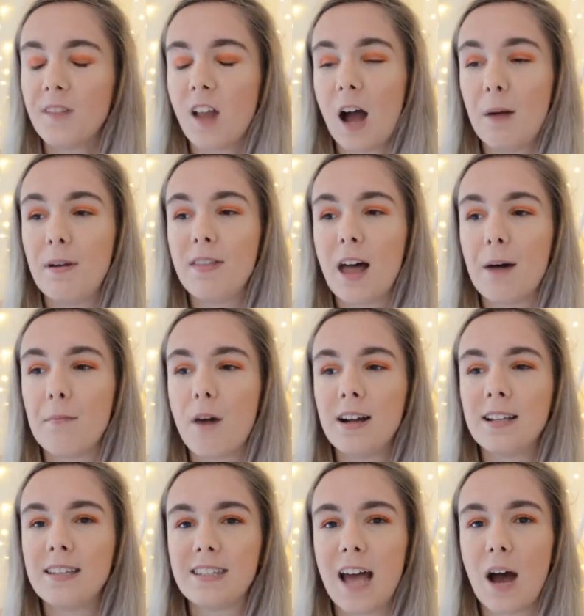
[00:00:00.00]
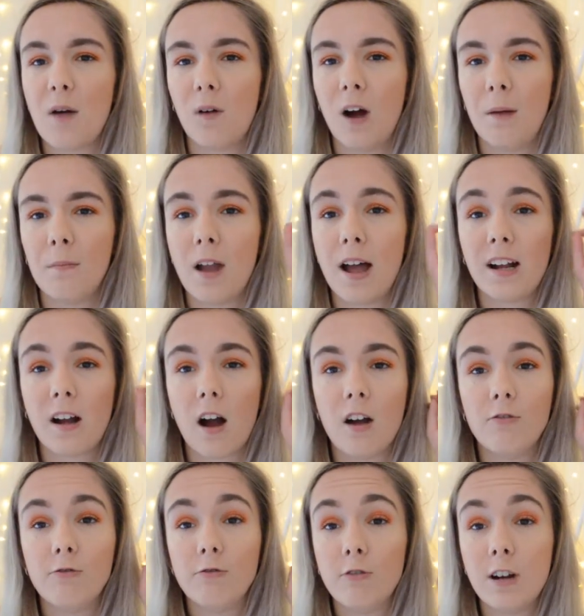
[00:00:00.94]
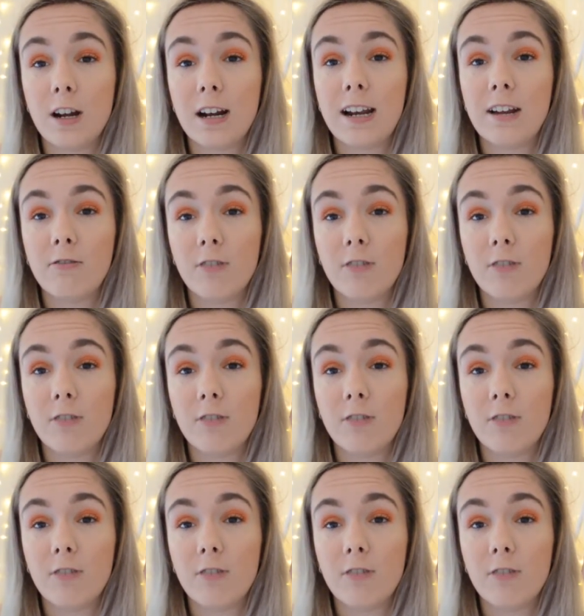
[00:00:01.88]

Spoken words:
I'm in that mindset where I'm like, I really,